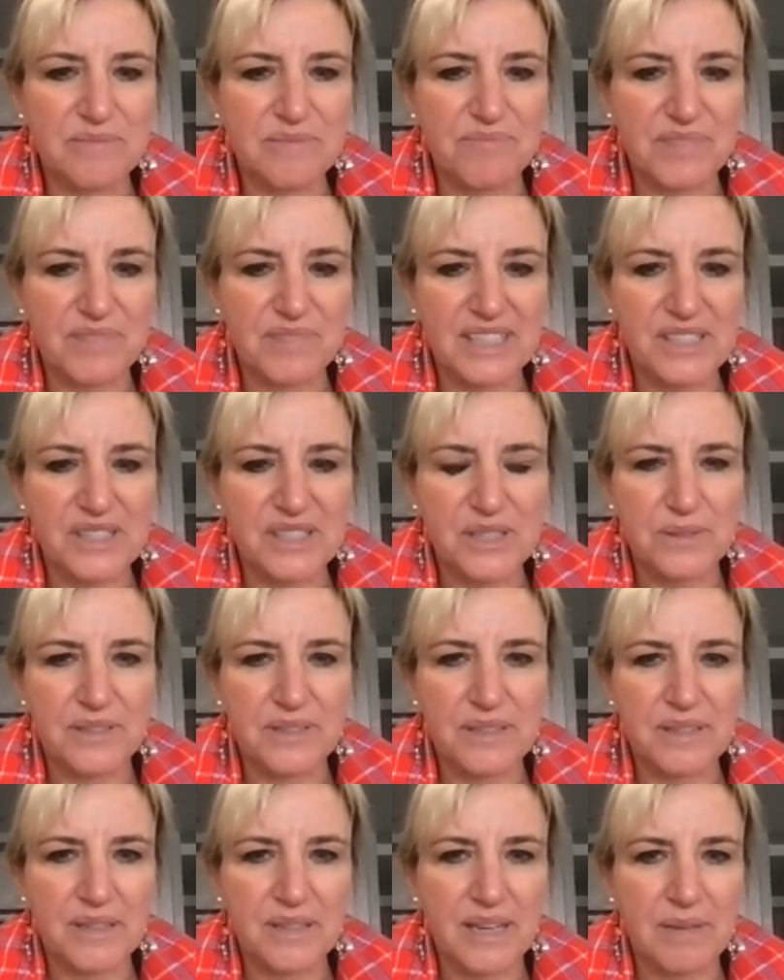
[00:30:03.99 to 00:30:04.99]
into
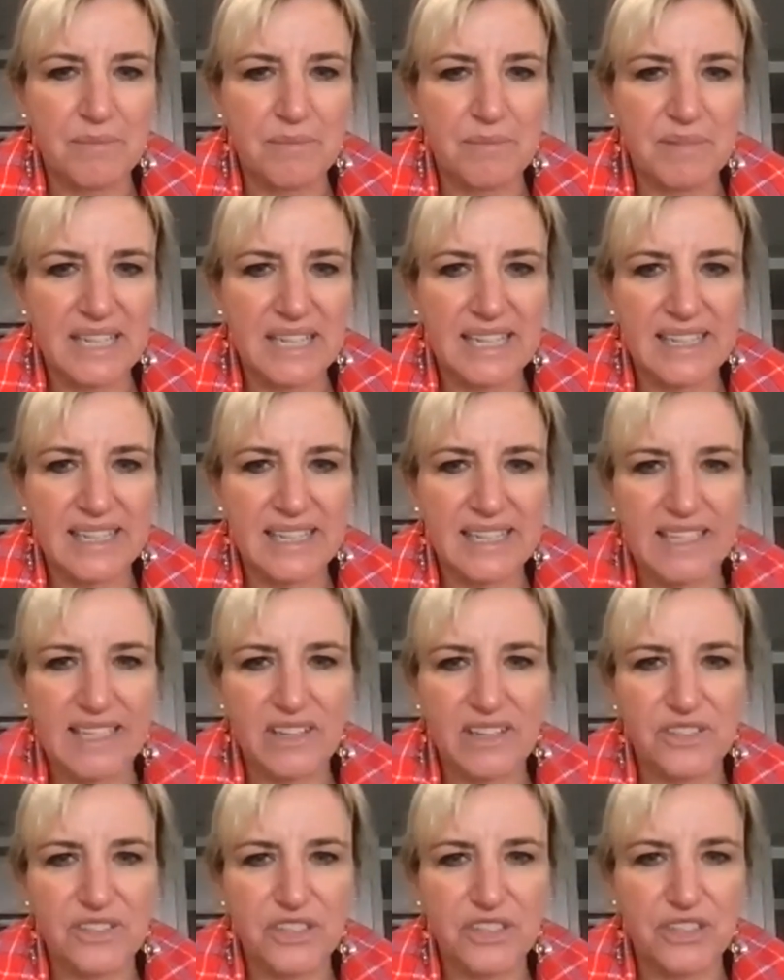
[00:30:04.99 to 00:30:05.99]
a media and
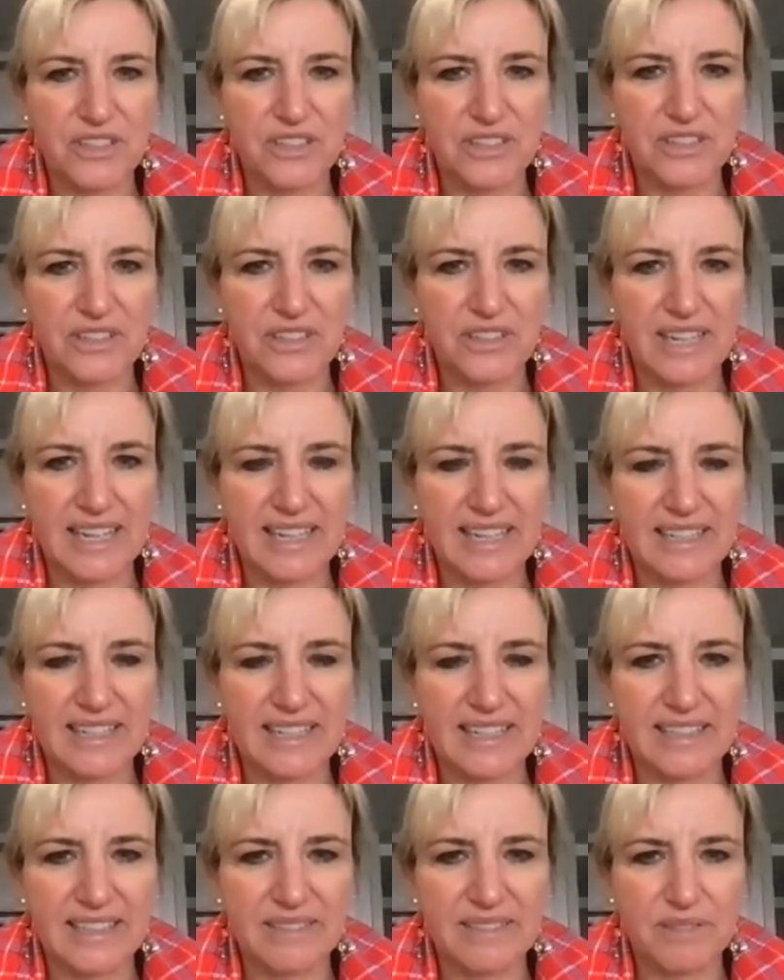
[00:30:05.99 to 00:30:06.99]
culture
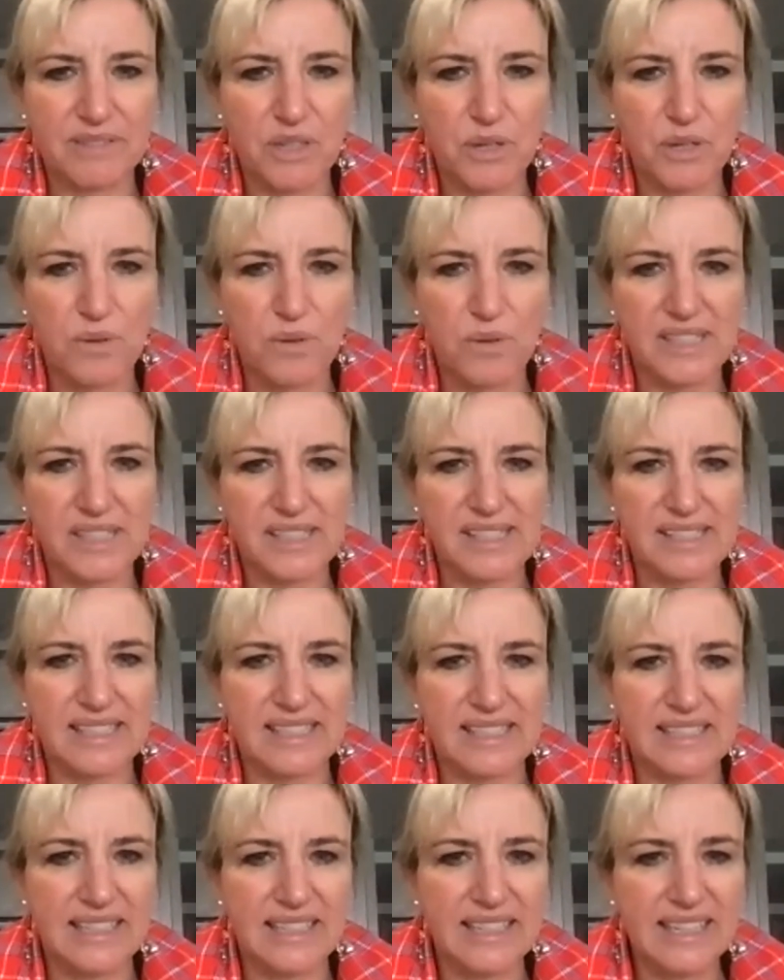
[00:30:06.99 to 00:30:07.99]
course,
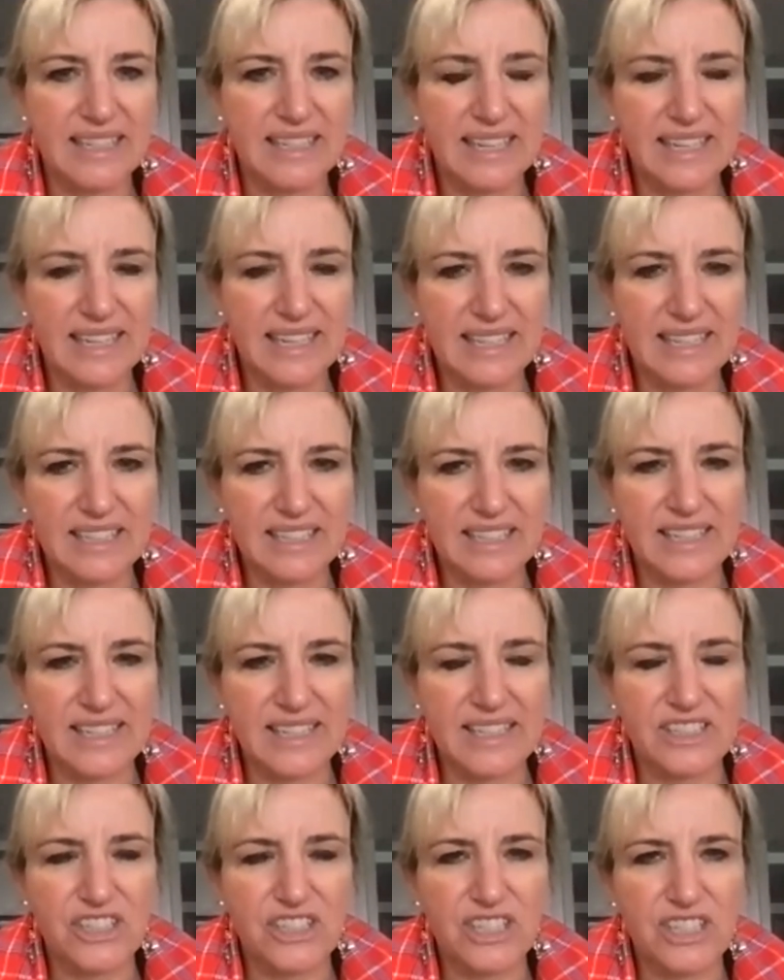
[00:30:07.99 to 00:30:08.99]
and
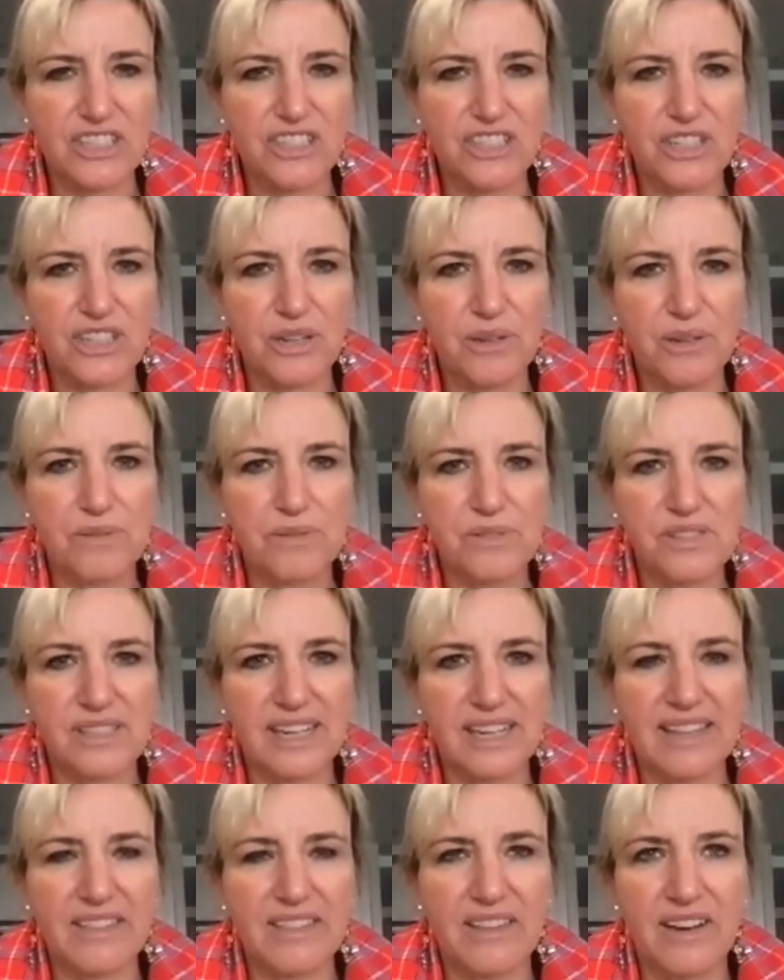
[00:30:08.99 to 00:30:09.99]
she chose,
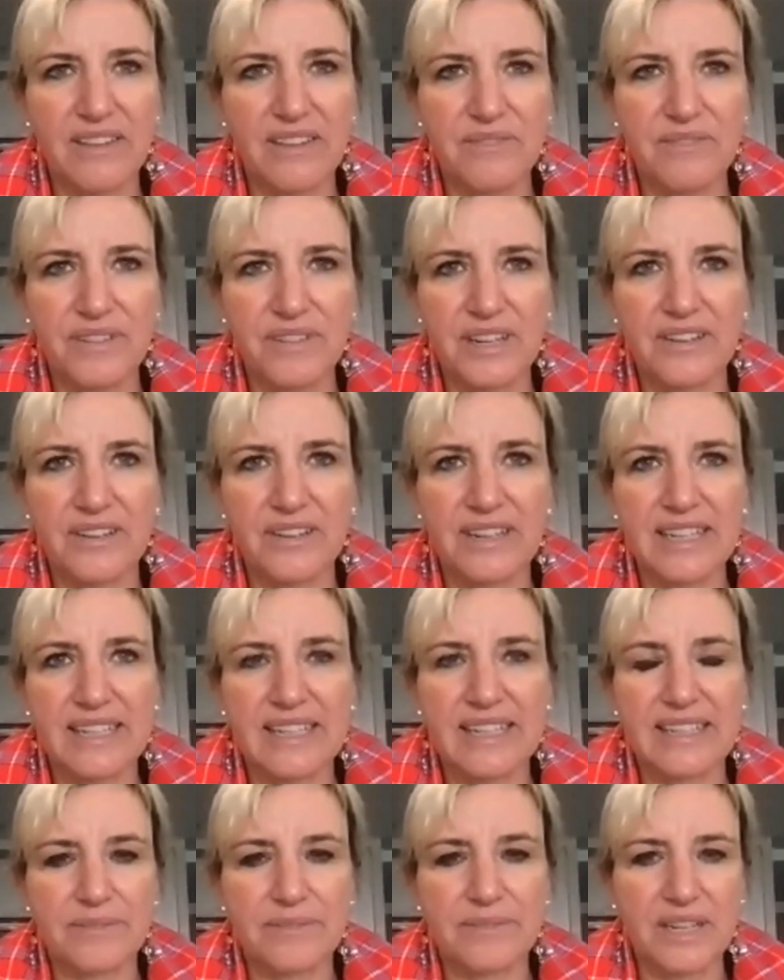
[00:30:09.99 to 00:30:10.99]
I thought,
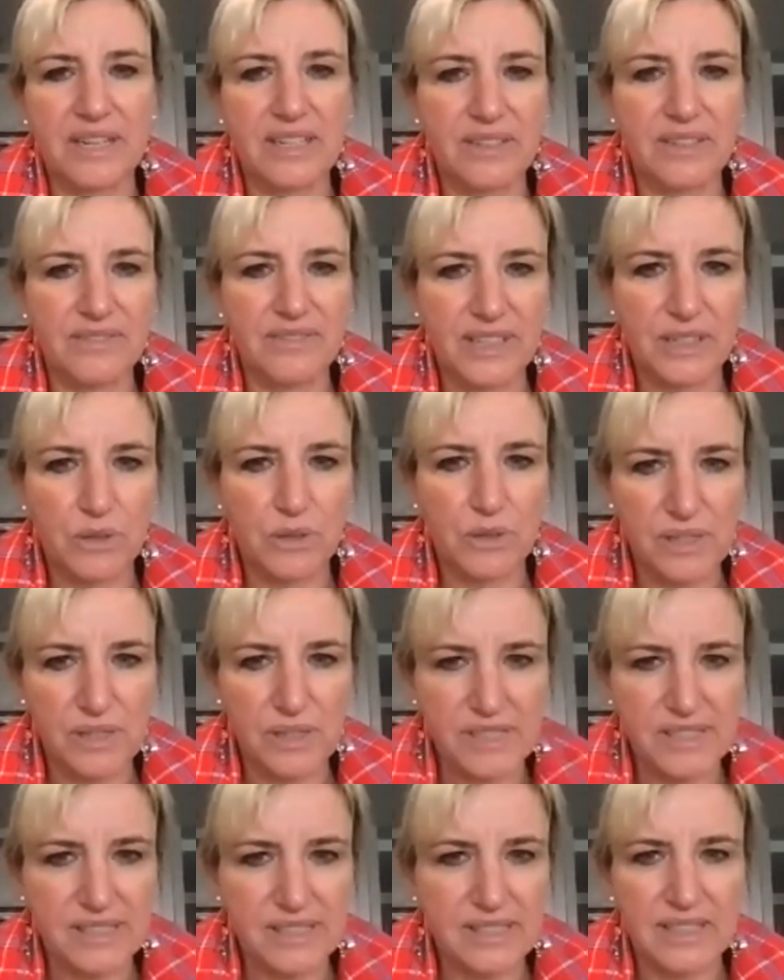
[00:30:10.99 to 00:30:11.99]
very relevant
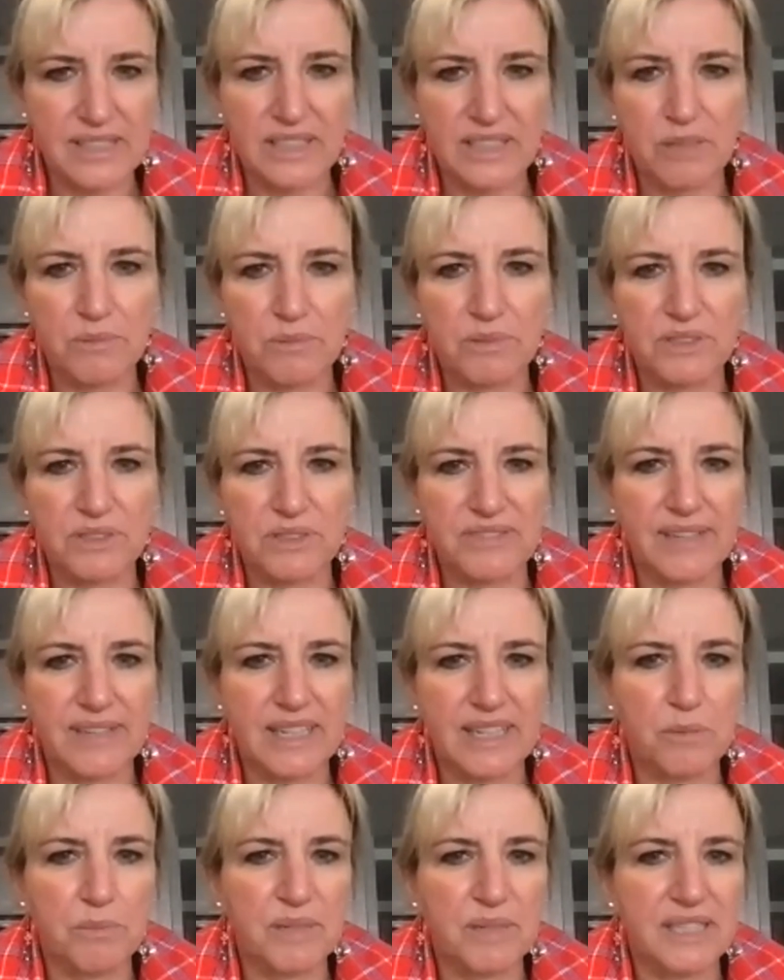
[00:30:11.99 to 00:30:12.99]
courses in global
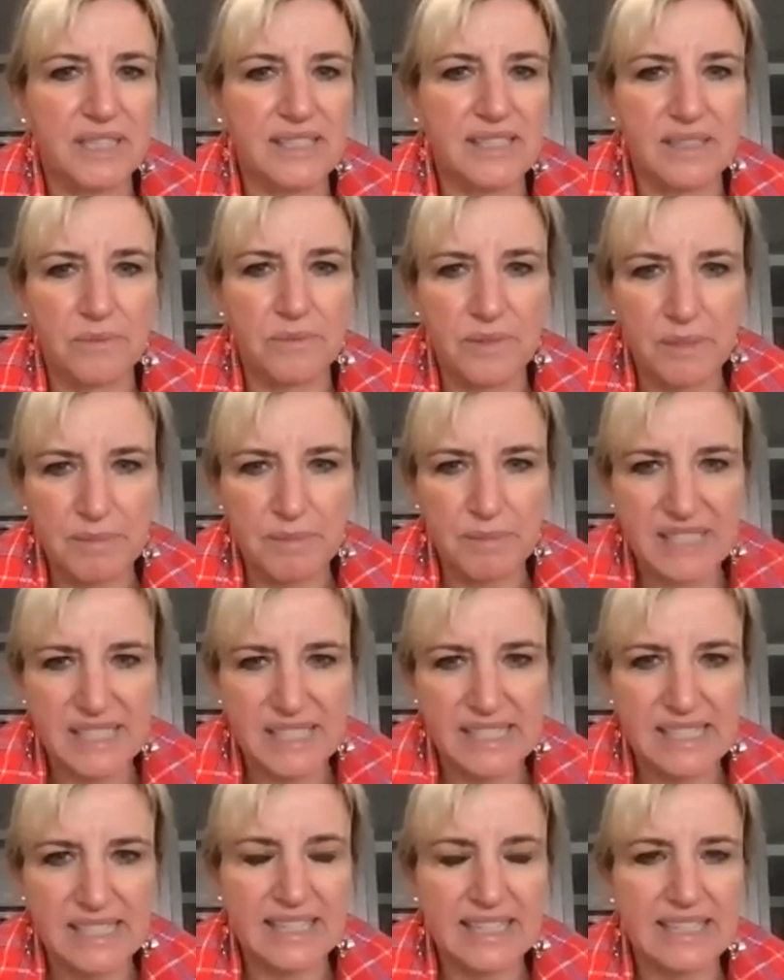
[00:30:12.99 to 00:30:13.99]
development and
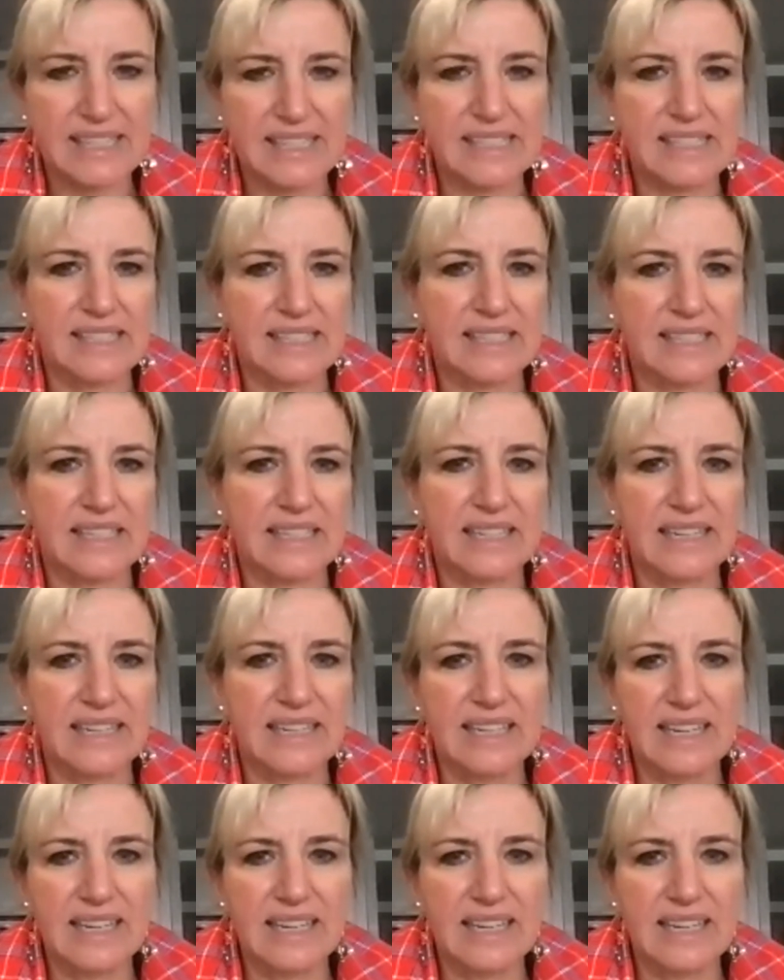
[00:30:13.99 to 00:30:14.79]
women's studies, and